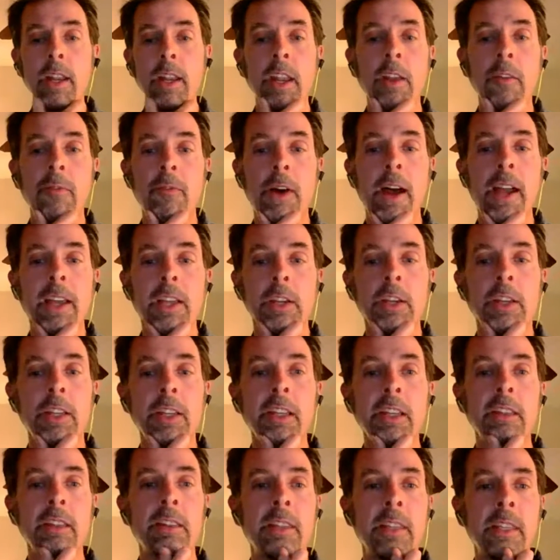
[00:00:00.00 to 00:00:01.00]
If I could
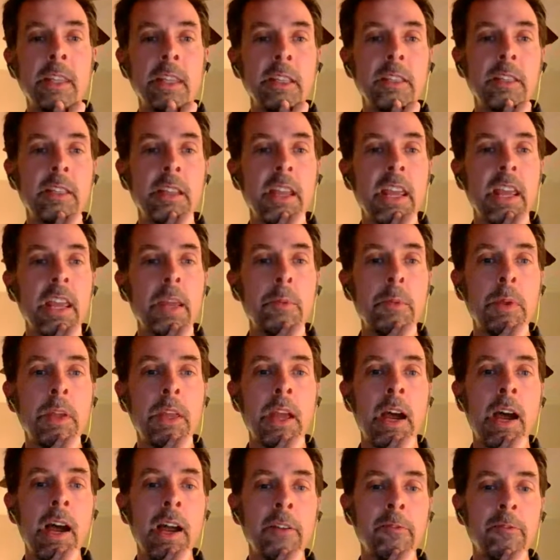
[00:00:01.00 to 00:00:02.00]
get this
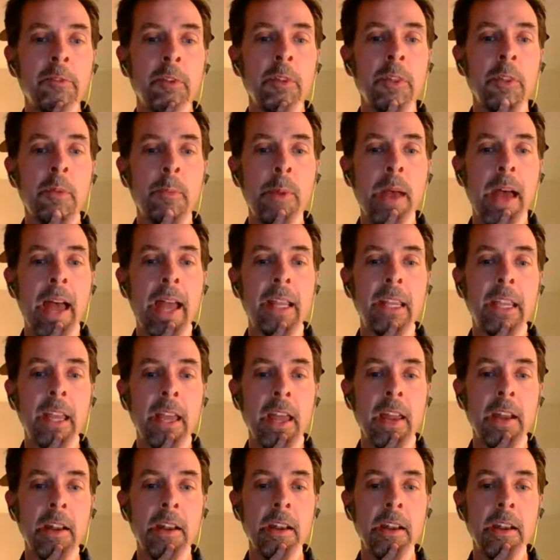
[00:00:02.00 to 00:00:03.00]
API from the back
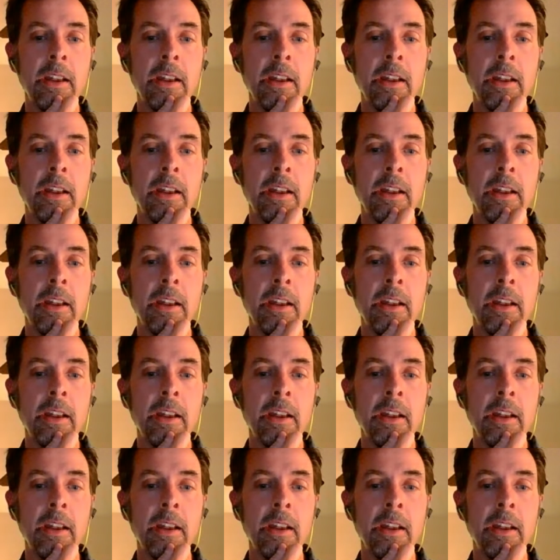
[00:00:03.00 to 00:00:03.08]
end,